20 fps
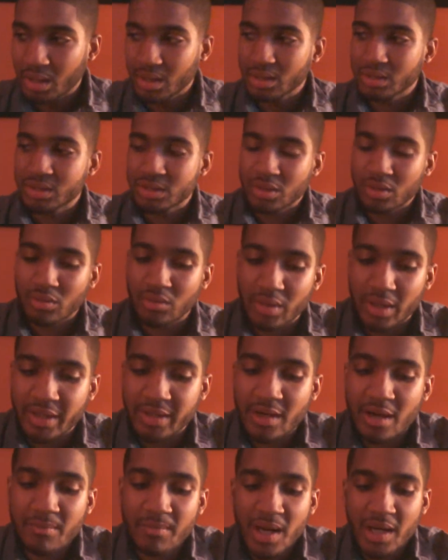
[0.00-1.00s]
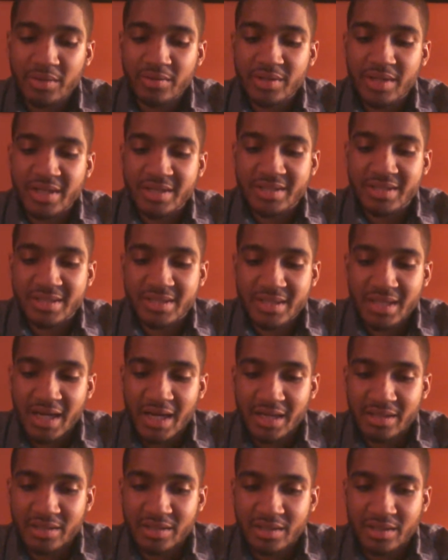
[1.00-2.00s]
So in our modern day
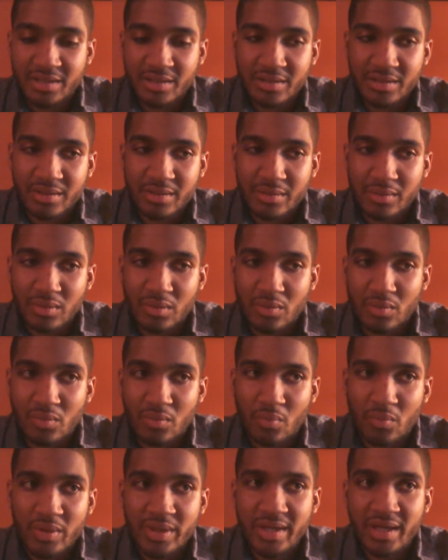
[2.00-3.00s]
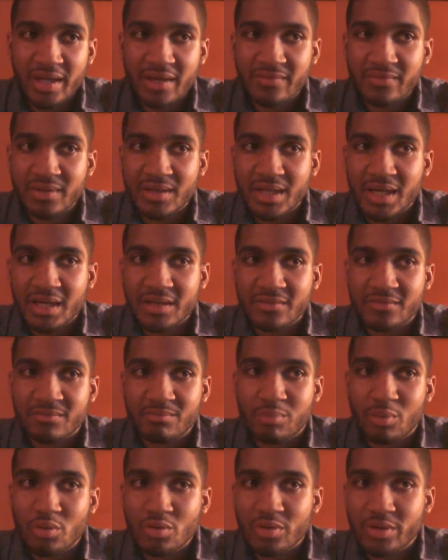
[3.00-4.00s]
society, we have a lot of
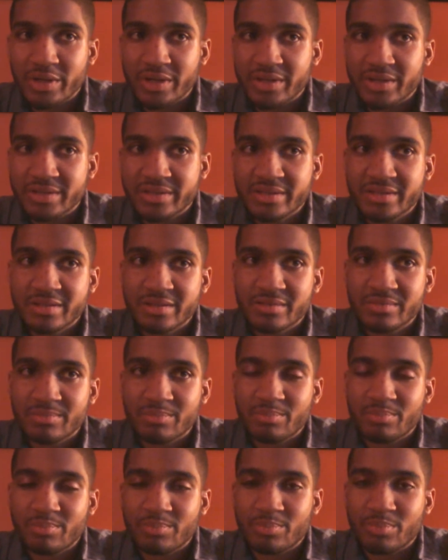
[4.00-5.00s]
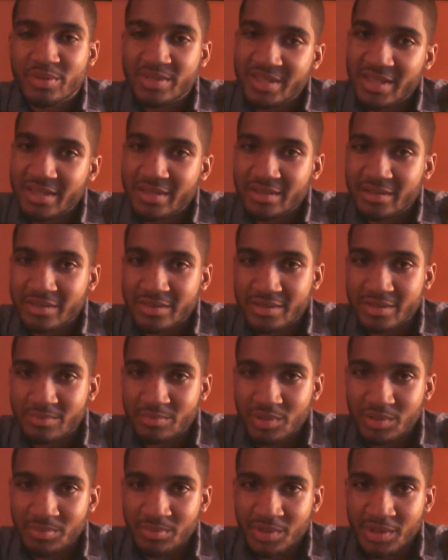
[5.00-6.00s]
boys pretending to
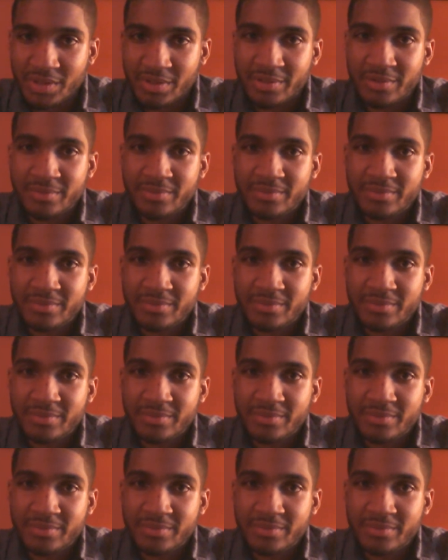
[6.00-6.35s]
be men.